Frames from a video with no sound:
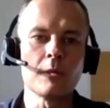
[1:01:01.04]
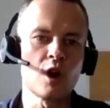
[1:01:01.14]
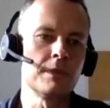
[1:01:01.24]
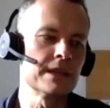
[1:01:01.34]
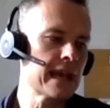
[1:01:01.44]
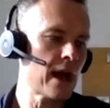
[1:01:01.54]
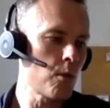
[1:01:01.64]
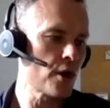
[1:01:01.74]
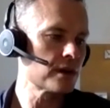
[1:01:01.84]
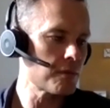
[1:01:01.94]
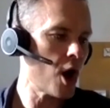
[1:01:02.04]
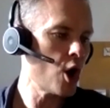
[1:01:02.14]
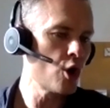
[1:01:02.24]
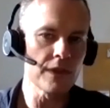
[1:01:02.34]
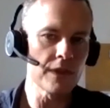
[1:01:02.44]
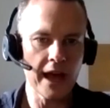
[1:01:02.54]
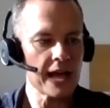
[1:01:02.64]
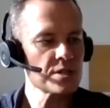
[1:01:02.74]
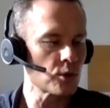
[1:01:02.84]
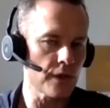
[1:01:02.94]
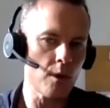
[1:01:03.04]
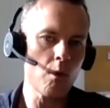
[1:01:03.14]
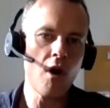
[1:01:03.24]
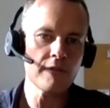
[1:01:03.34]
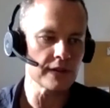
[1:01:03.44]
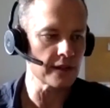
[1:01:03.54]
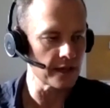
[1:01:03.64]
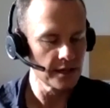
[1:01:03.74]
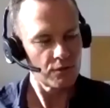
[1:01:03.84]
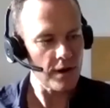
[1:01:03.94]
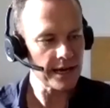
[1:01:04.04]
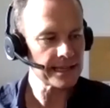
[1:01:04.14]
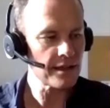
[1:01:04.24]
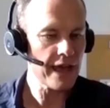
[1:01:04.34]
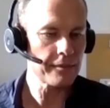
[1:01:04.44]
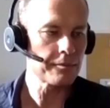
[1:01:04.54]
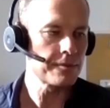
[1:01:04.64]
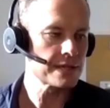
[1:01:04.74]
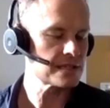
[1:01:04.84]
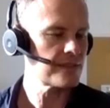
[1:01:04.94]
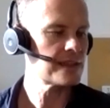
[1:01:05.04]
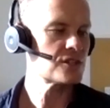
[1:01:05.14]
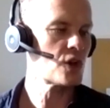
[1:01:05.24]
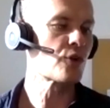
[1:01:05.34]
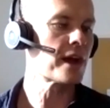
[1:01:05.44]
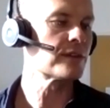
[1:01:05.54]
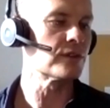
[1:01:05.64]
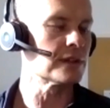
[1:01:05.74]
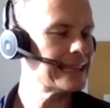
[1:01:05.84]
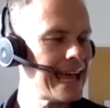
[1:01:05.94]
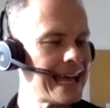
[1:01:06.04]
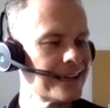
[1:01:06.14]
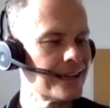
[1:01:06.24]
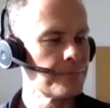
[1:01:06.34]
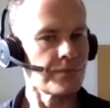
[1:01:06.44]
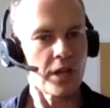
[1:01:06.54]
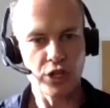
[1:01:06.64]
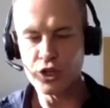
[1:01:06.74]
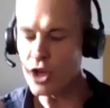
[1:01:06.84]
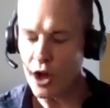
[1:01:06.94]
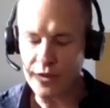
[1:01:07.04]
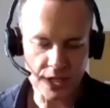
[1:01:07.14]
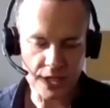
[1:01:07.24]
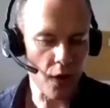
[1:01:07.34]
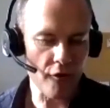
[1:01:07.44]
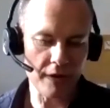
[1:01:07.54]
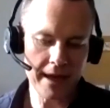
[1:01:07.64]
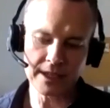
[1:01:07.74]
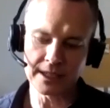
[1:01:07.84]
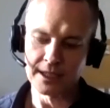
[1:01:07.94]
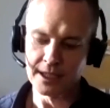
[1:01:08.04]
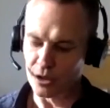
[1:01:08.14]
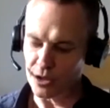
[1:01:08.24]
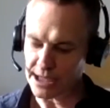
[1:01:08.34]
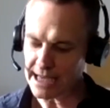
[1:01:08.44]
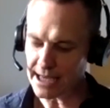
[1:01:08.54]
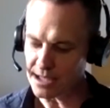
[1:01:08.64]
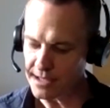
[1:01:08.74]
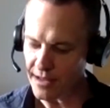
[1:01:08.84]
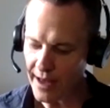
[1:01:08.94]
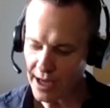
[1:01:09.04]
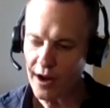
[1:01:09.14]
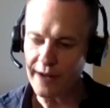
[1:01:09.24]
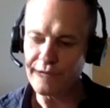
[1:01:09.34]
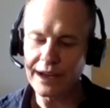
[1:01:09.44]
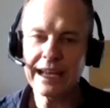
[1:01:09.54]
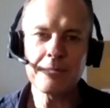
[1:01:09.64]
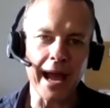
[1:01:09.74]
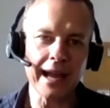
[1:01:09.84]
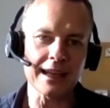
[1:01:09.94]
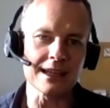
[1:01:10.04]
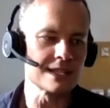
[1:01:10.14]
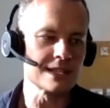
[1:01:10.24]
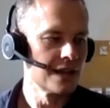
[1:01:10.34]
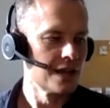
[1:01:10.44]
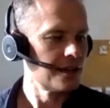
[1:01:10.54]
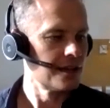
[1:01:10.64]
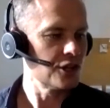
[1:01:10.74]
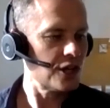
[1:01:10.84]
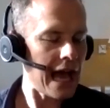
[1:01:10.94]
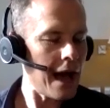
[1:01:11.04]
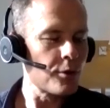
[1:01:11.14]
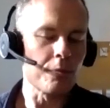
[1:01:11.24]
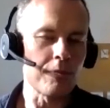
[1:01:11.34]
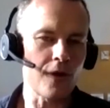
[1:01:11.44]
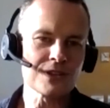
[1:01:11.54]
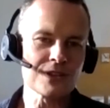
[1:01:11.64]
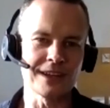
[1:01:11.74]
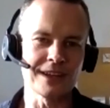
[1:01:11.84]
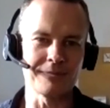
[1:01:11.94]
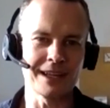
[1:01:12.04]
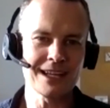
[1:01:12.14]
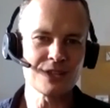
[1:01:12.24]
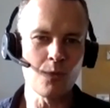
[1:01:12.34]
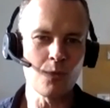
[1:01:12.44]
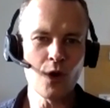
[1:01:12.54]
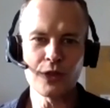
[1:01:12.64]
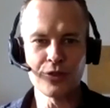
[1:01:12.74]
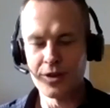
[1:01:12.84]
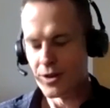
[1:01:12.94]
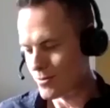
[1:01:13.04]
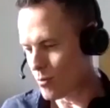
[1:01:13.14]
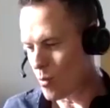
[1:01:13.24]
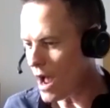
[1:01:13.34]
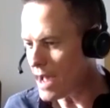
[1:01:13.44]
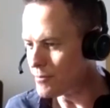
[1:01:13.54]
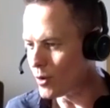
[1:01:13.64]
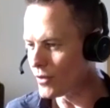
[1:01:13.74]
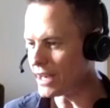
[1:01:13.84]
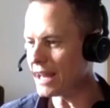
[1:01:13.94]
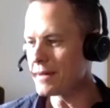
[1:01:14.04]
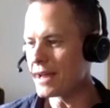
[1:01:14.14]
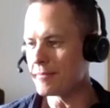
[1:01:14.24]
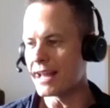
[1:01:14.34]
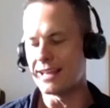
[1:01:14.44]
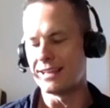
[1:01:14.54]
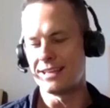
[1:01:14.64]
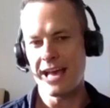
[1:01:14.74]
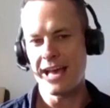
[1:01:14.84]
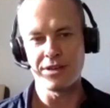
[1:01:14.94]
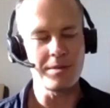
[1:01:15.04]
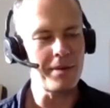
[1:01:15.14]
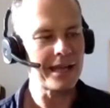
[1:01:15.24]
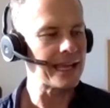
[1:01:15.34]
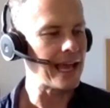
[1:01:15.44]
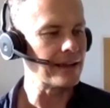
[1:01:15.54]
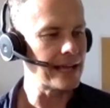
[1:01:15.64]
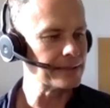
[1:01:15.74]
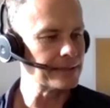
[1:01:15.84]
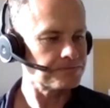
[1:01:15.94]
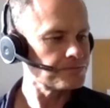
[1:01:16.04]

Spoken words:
job, and they're now working from home with their husband or their wife, and they're running their family business, and they're so grateful. And you'd know this as well from having lots of customers, that kind of feedback is, you can't put a price on that, man. That's worth way more than any amount of money you have in your bank account. And